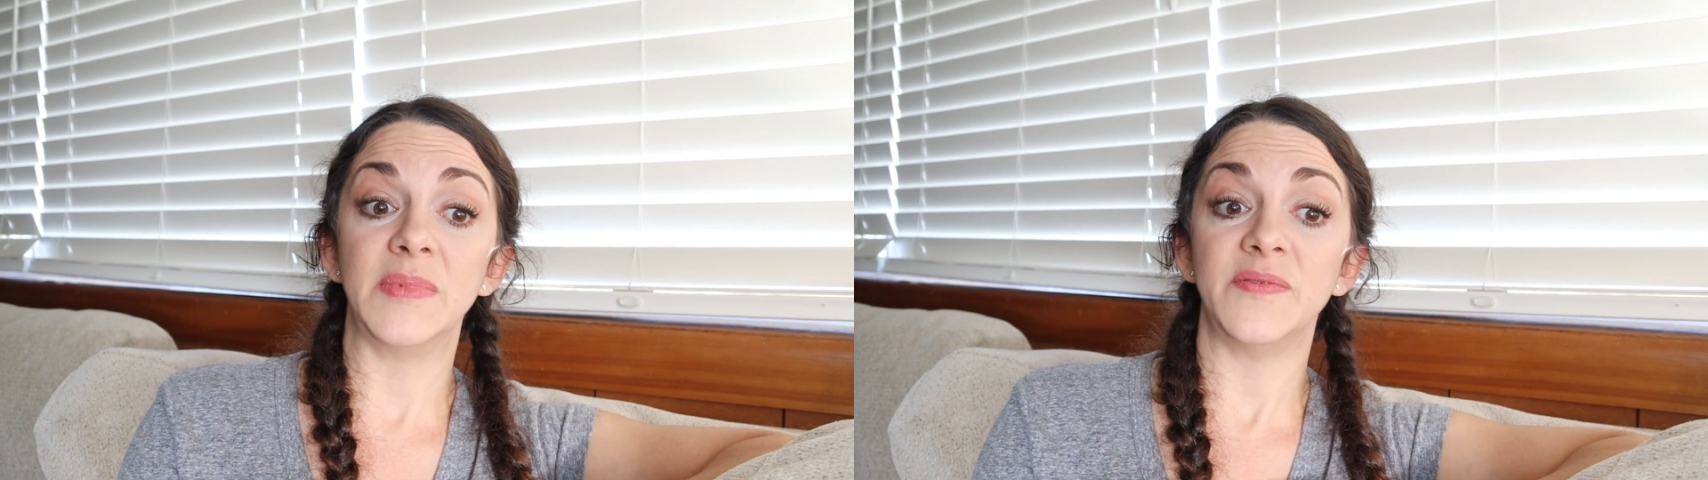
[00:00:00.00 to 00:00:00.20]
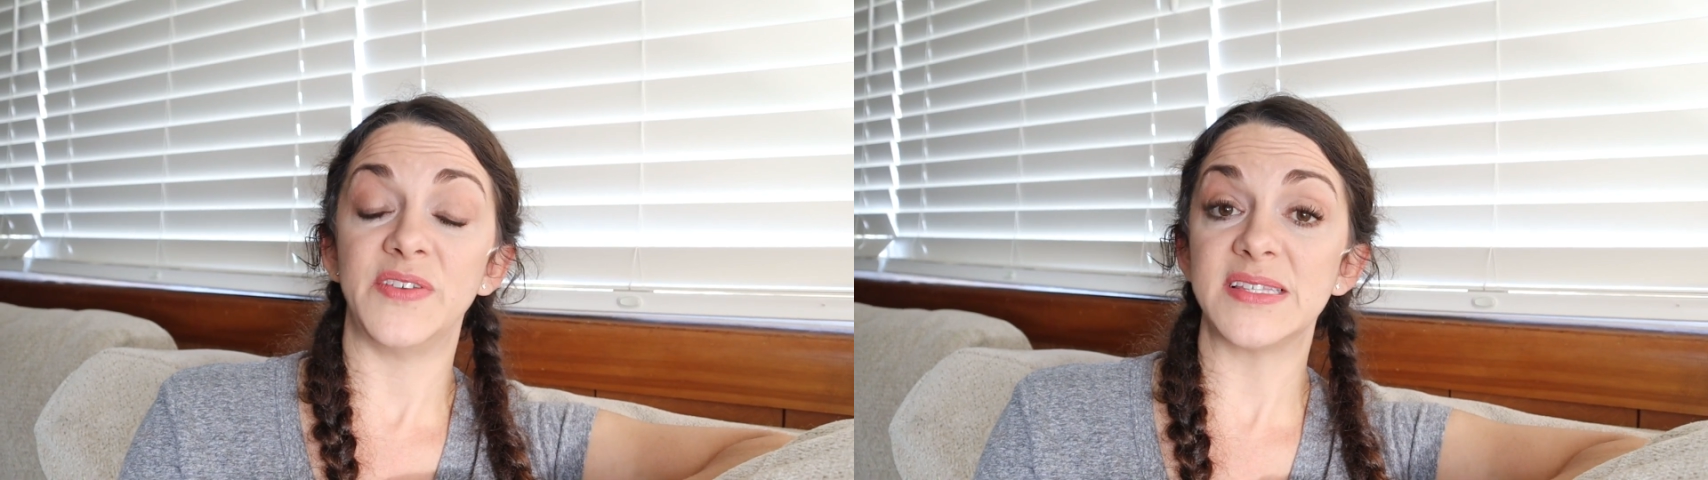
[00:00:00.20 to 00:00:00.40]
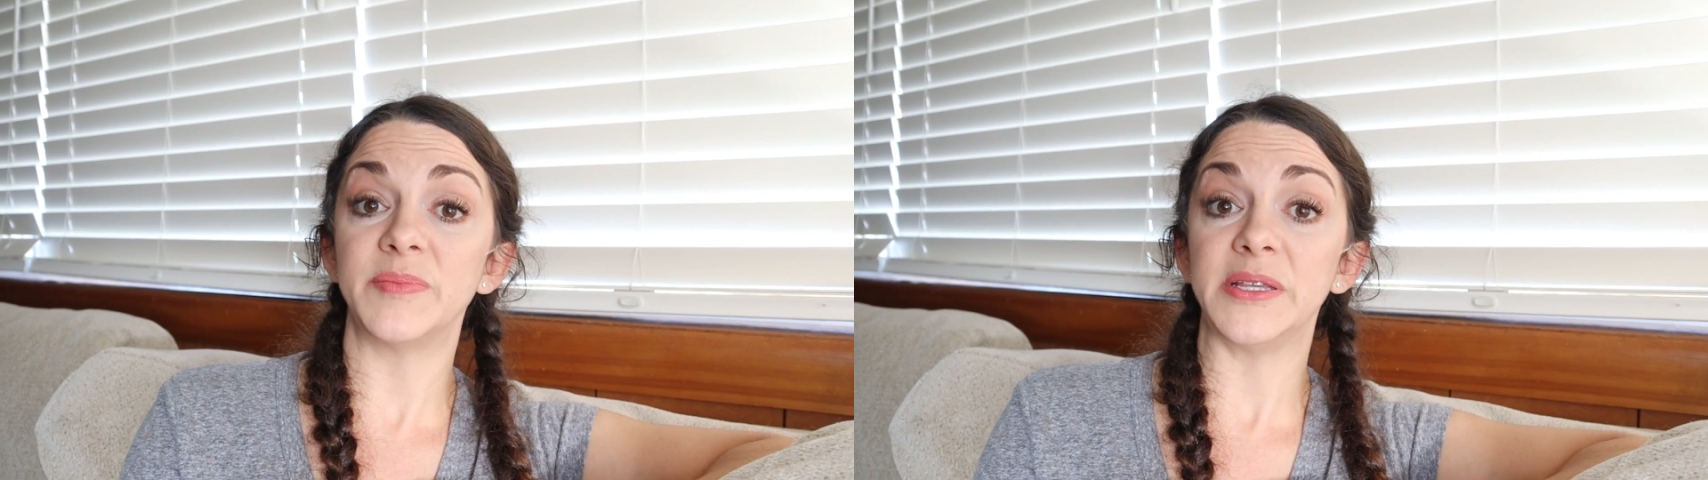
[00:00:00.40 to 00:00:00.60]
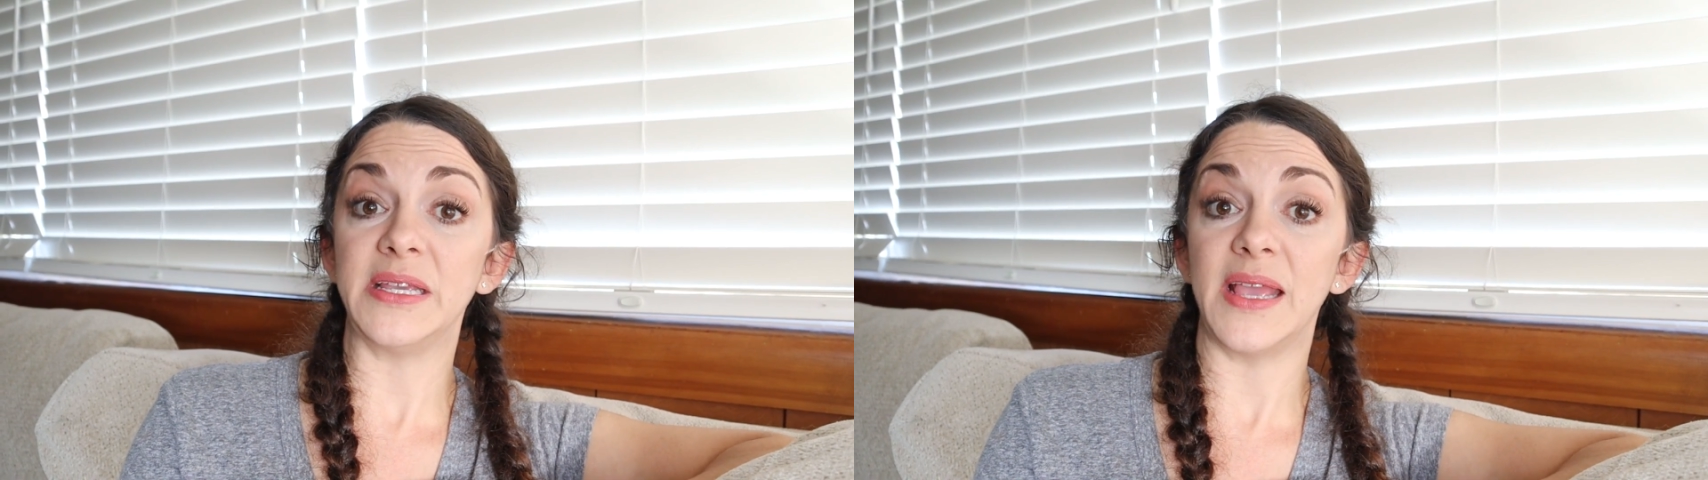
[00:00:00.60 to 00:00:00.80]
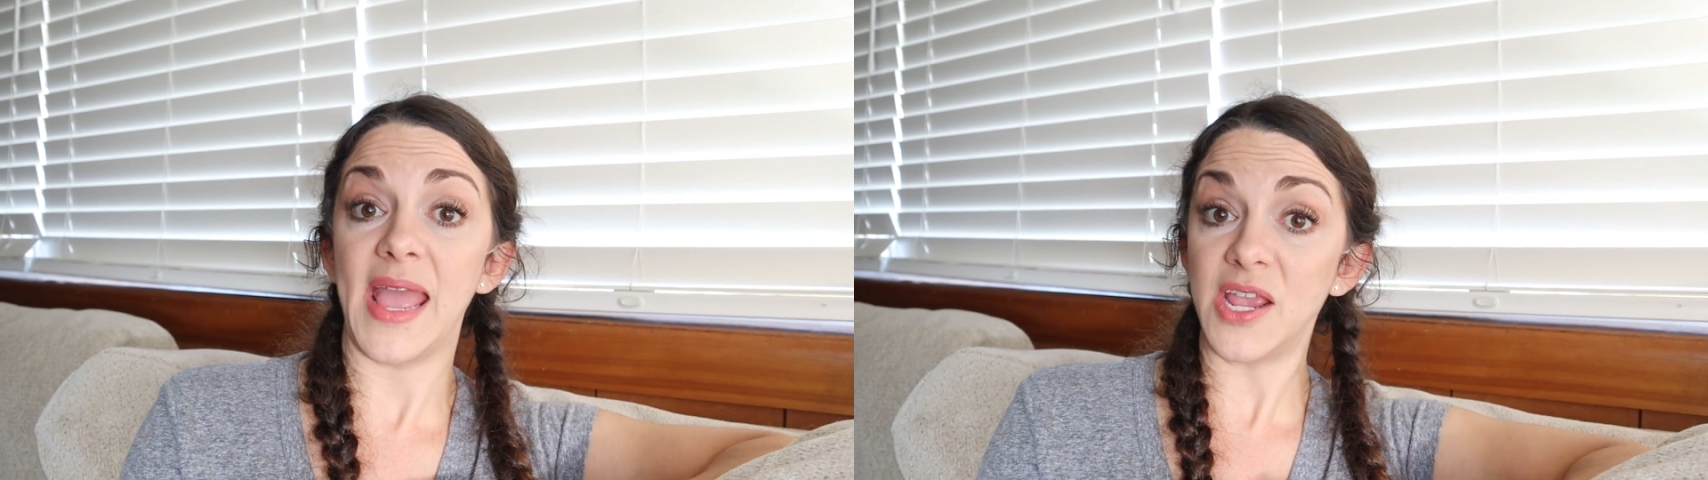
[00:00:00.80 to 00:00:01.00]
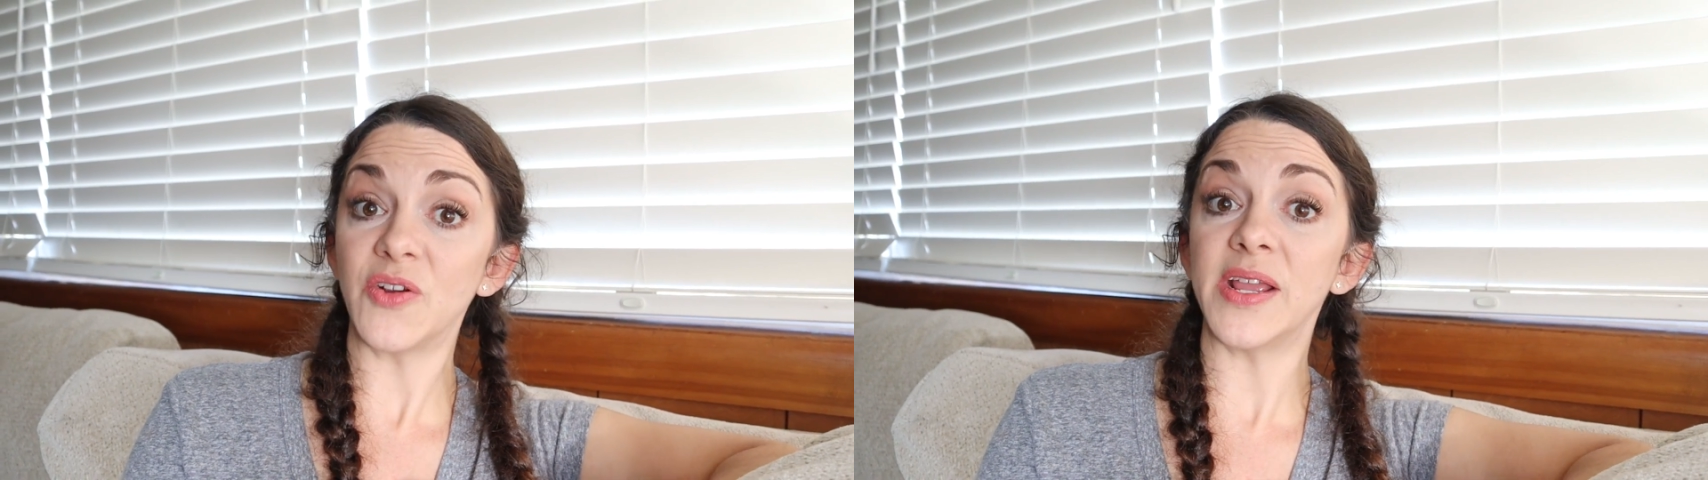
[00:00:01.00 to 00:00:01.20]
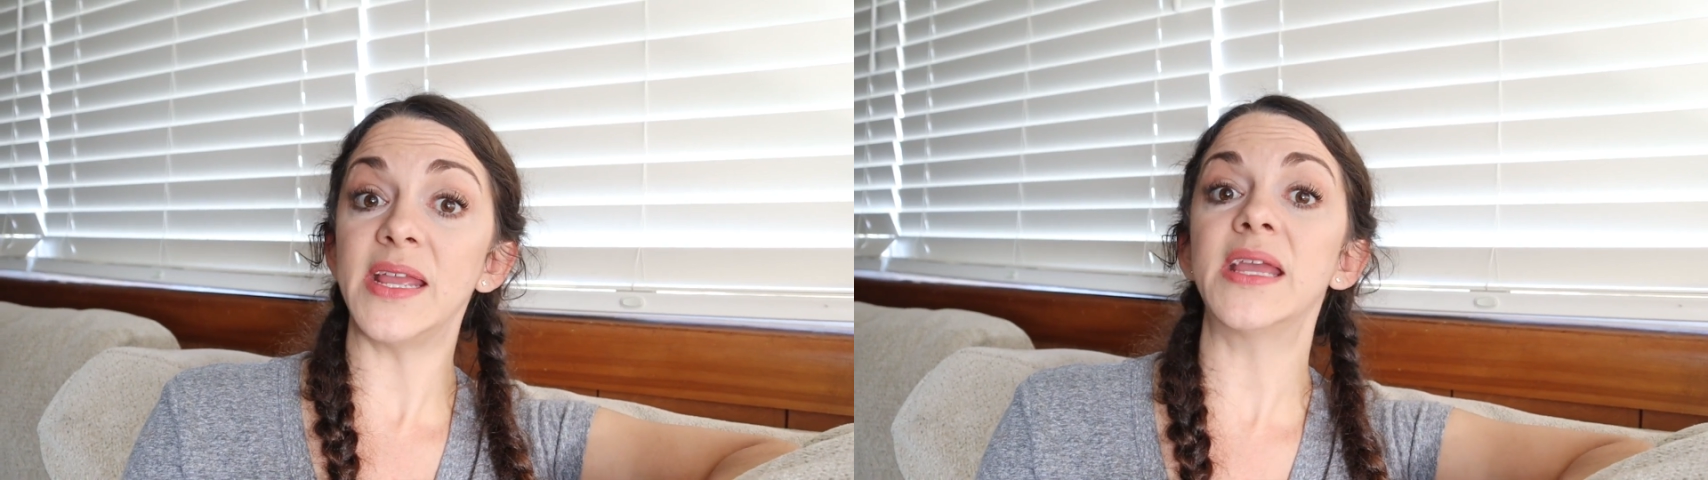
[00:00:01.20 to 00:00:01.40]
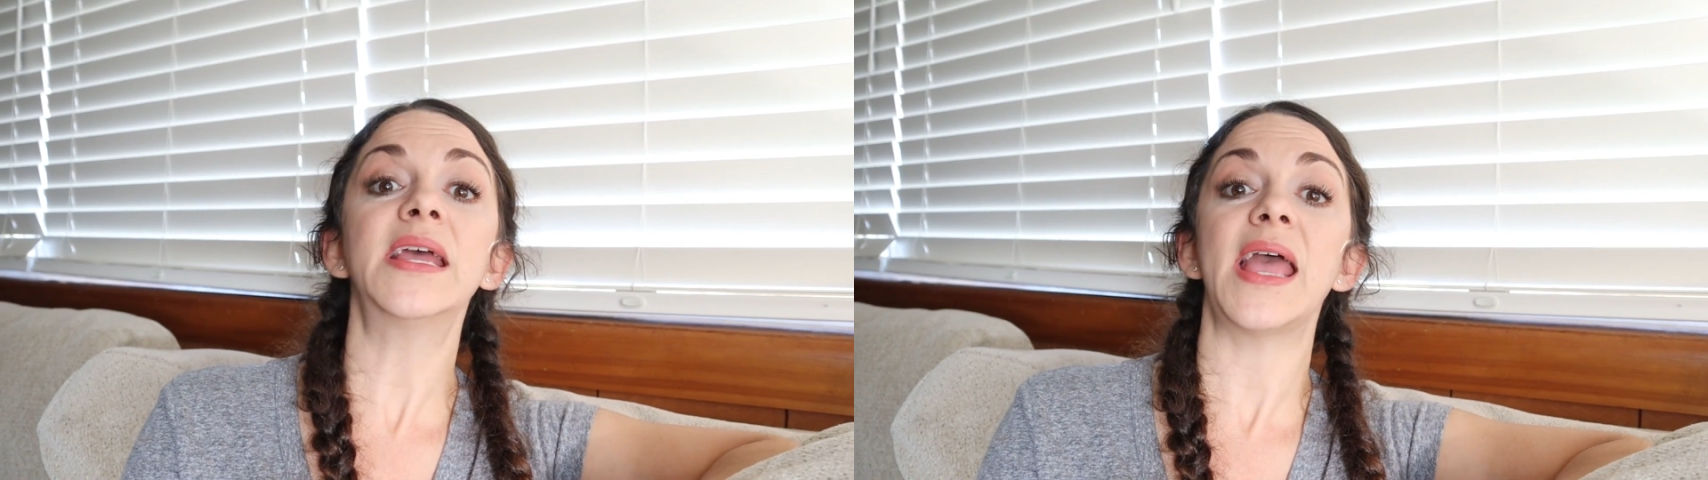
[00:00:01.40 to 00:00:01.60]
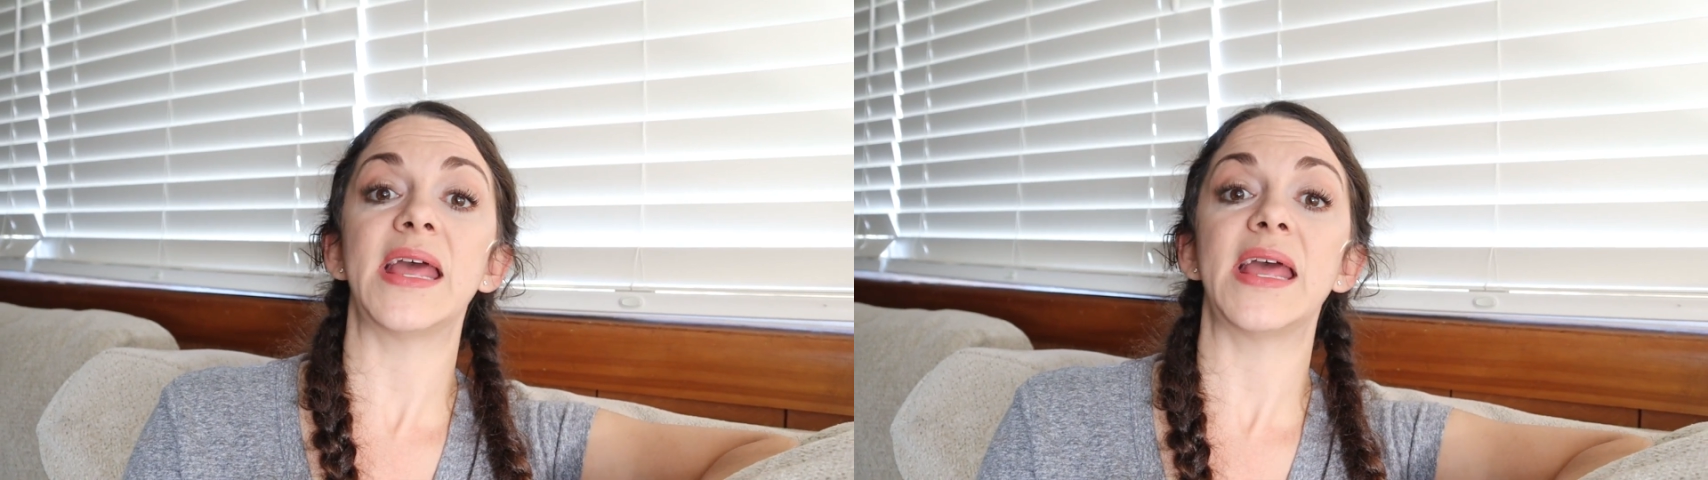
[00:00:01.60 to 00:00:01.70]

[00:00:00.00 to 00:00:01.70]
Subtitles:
visibly angry